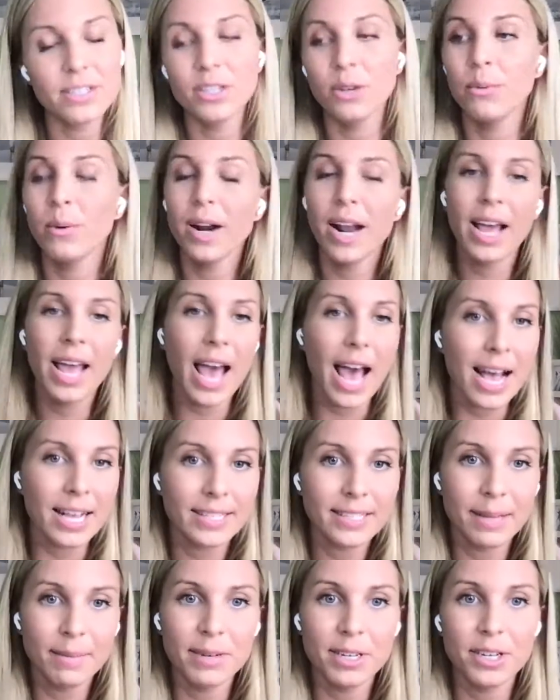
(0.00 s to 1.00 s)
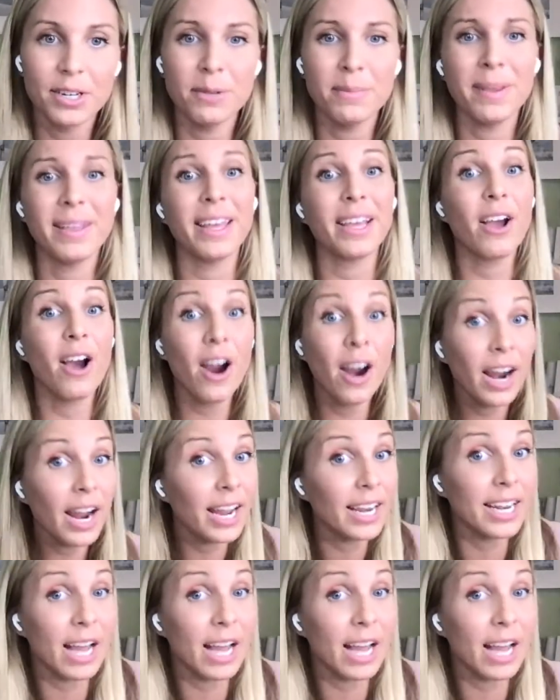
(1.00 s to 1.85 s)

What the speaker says: So what I ask them to do, be like, all right,